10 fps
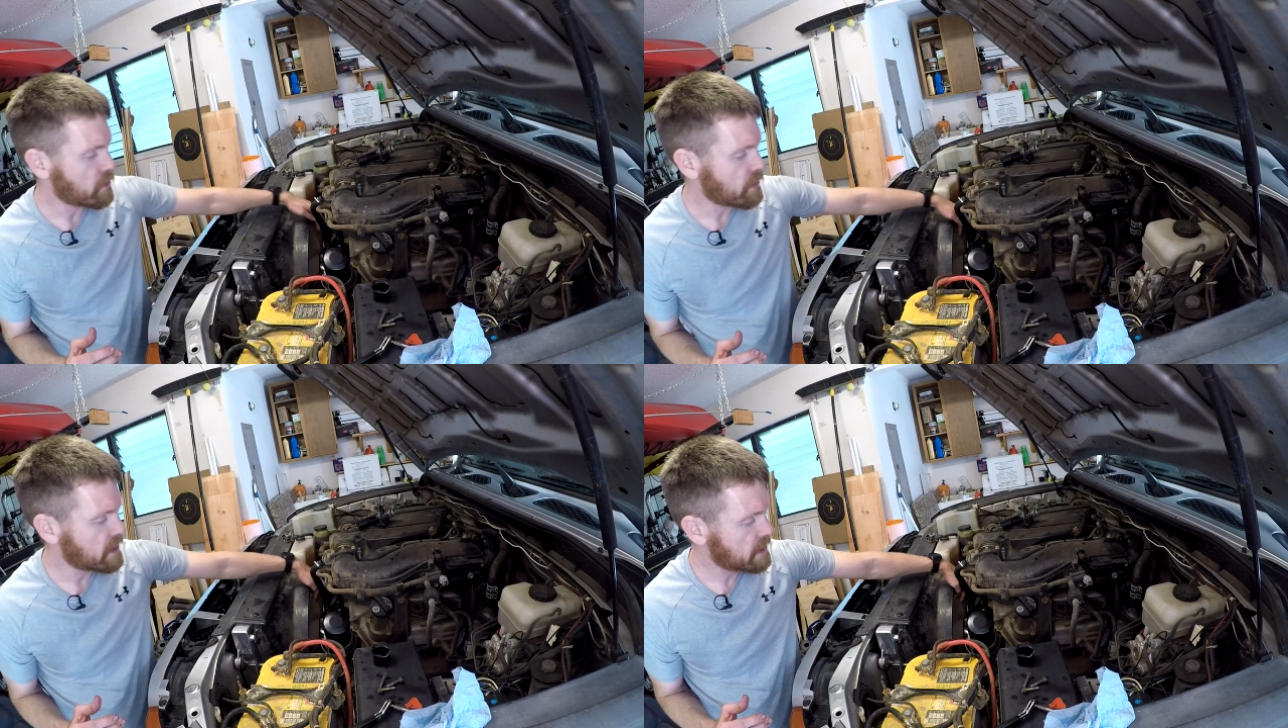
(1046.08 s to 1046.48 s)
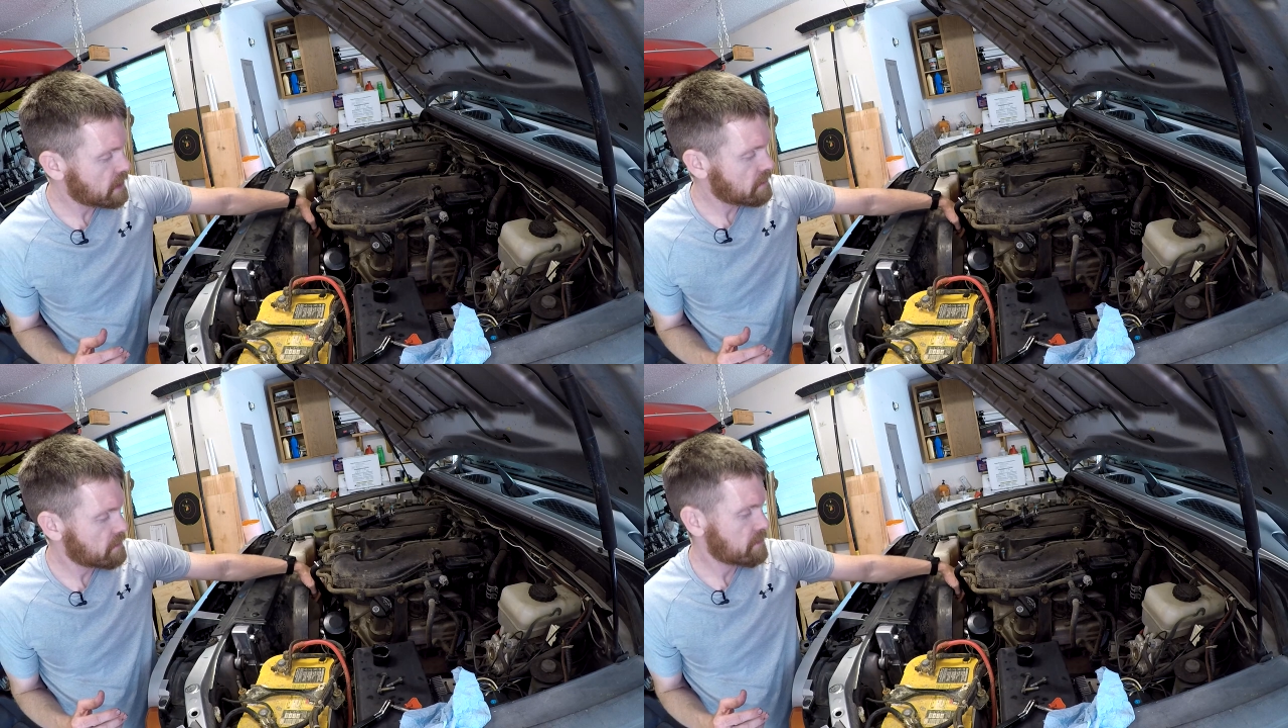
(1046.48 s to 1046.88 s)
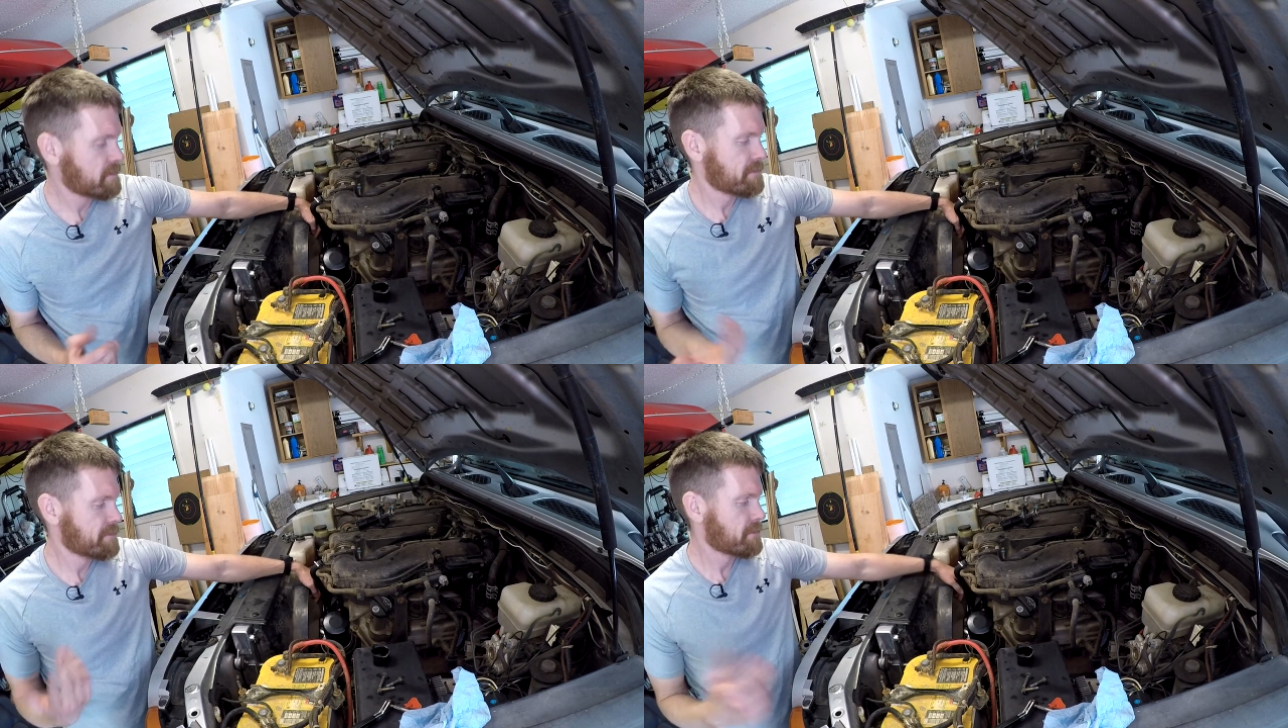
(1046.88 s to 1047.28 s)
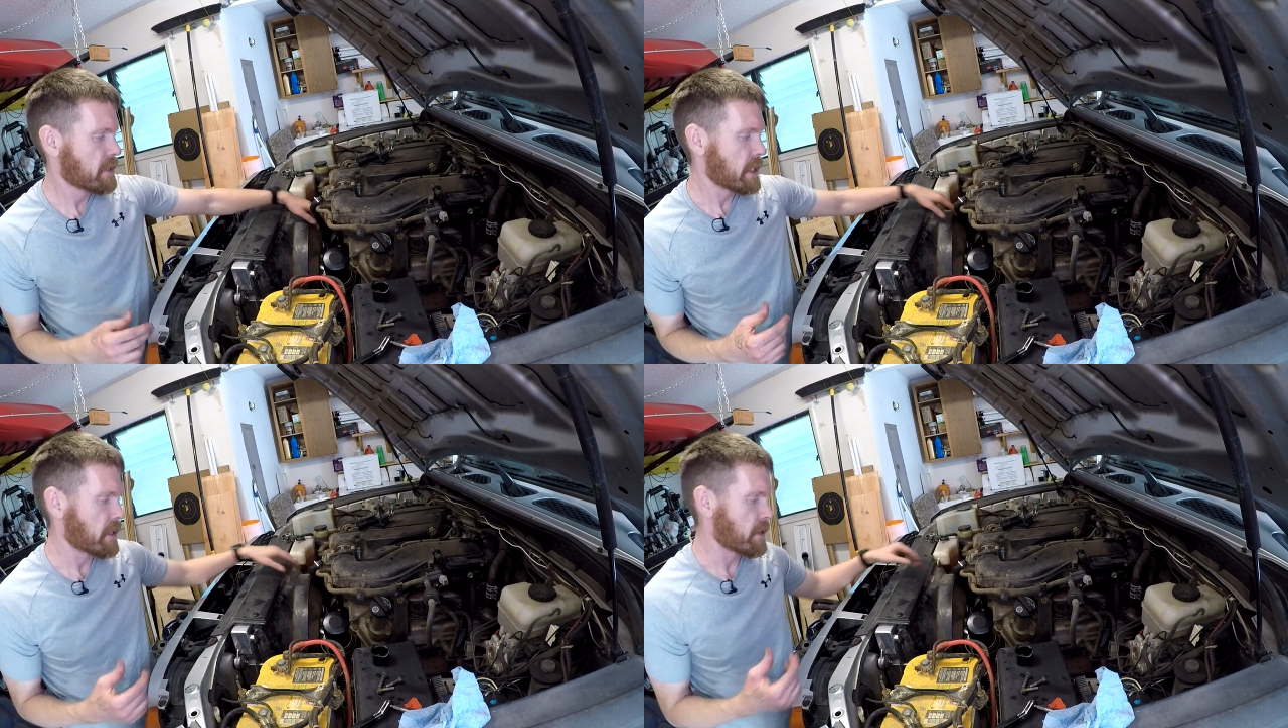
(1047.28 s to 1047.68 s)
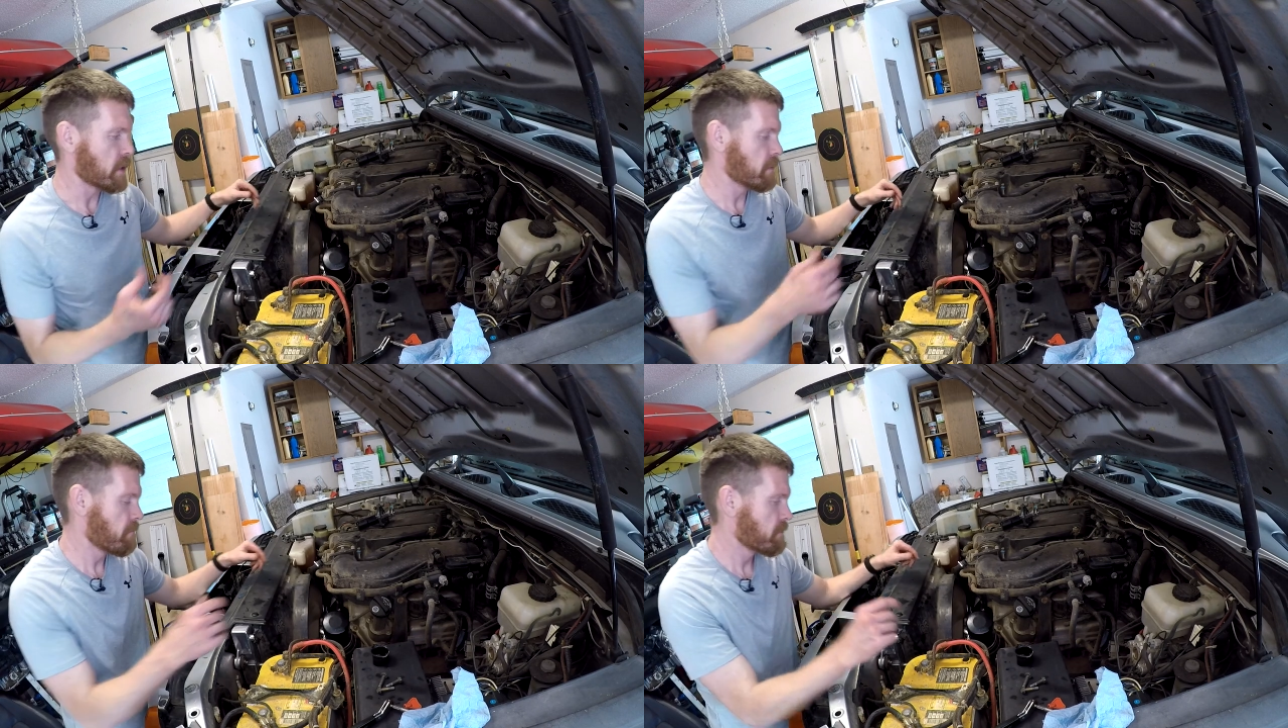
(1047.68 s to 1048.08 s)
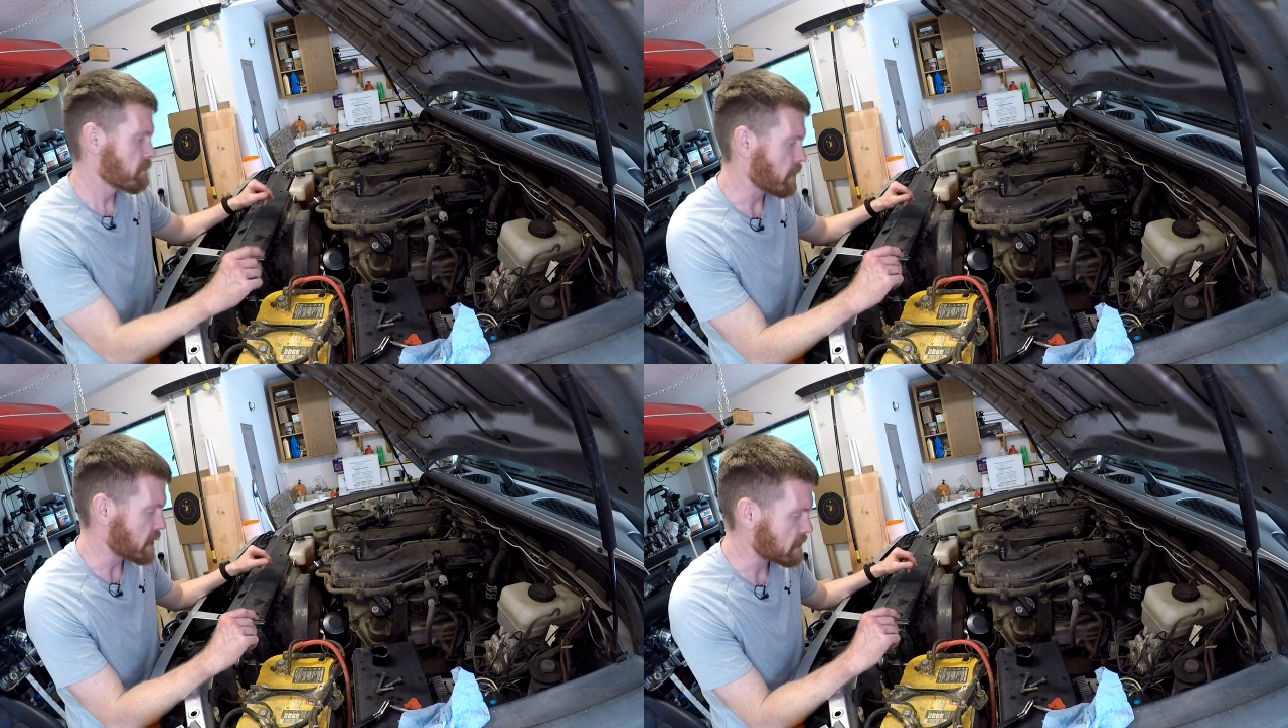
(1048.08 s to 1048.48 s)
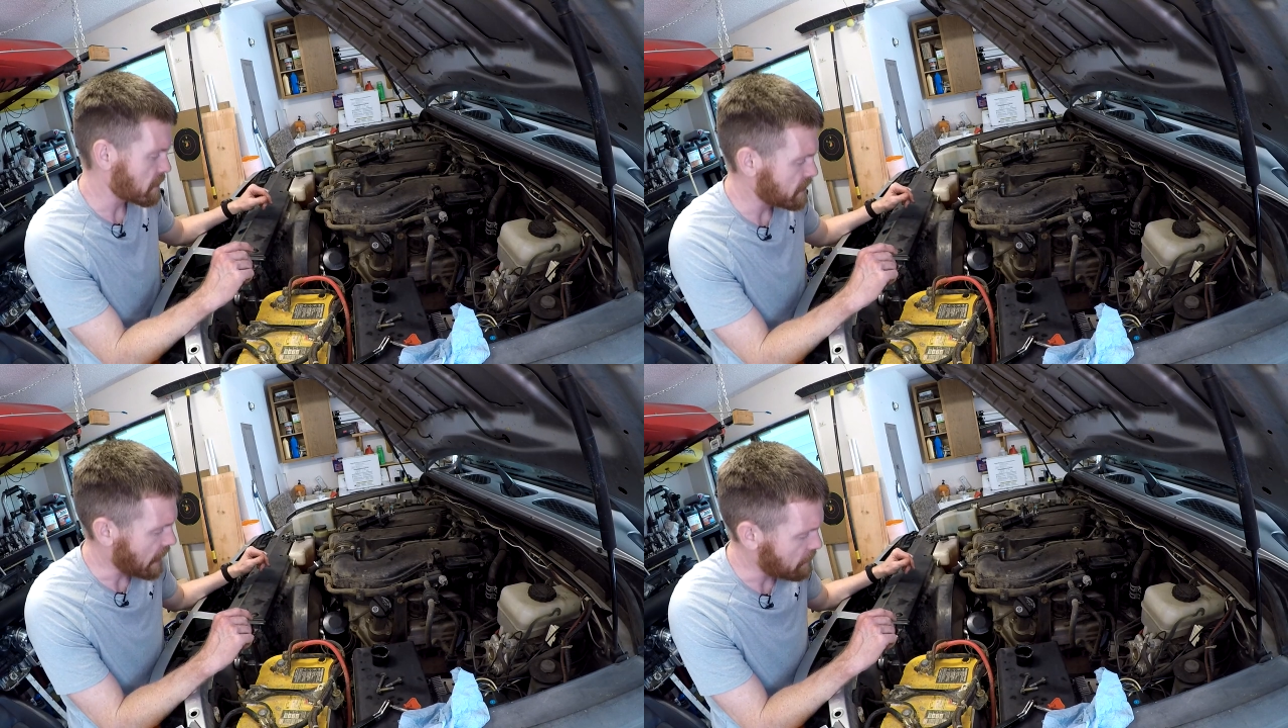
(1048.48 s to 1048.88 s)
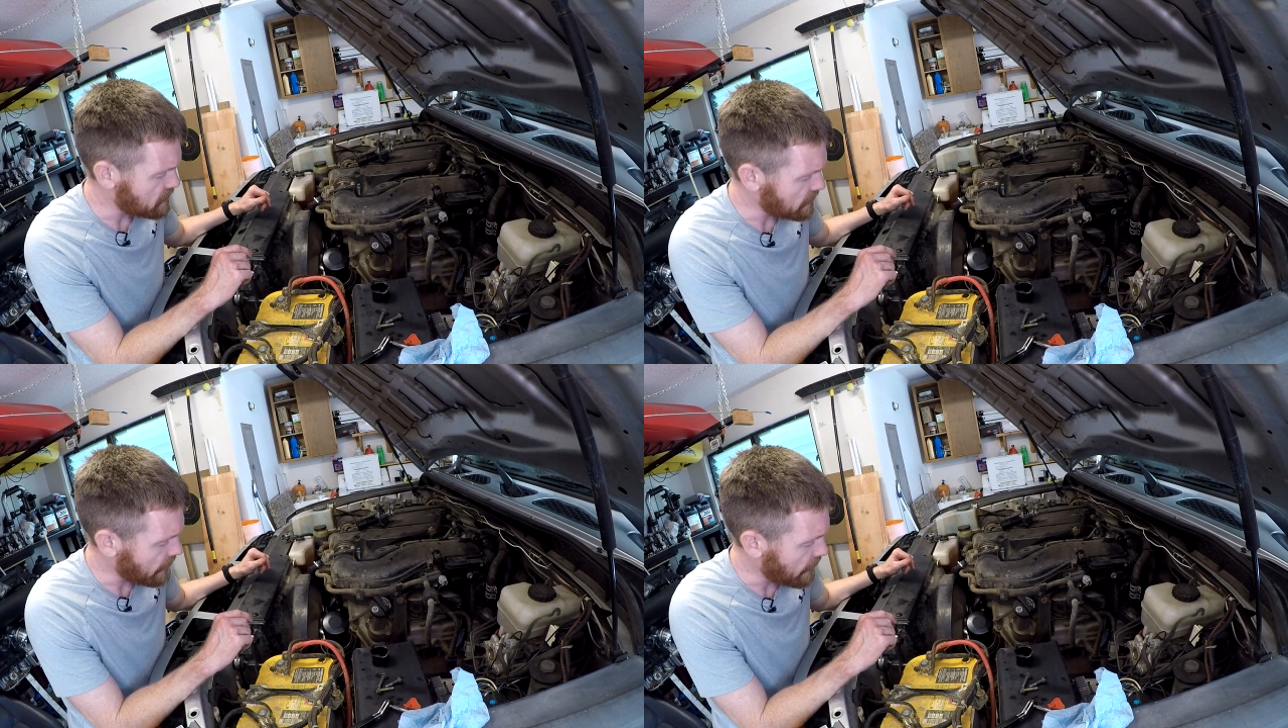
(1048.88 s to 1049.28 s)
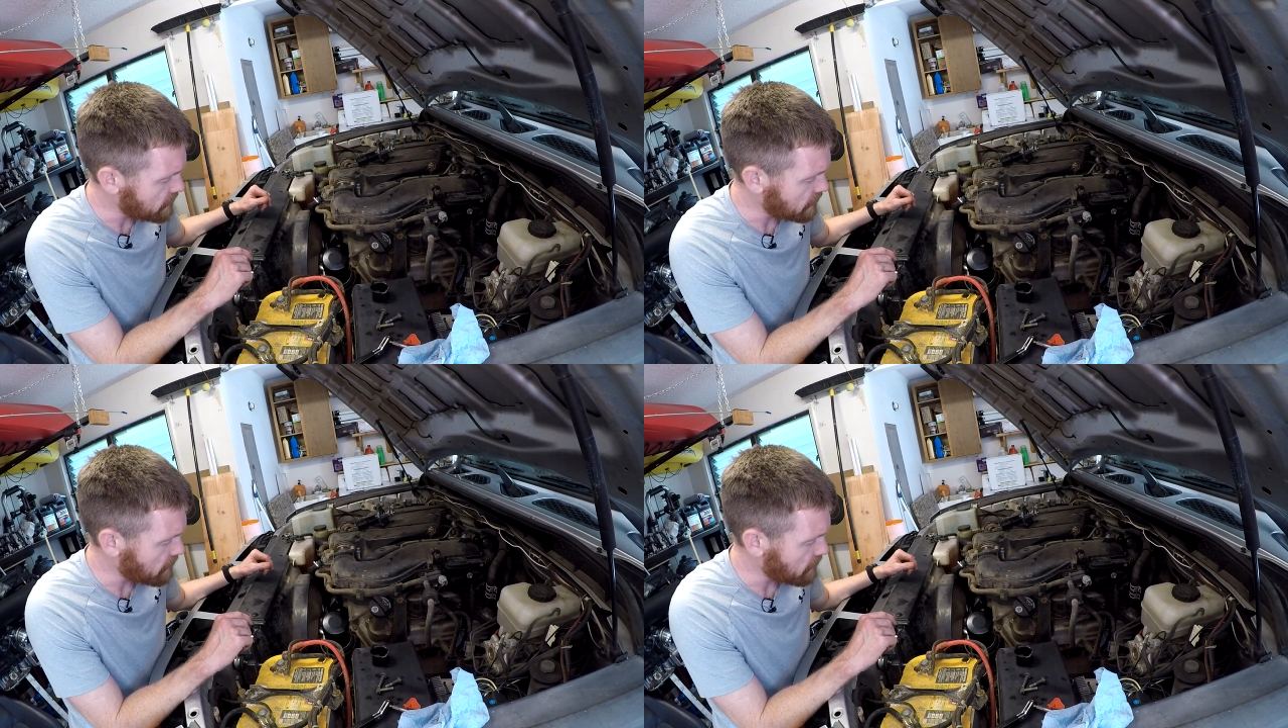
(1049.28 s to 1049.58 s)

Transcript: risk, I don't know, possibly damaging the housing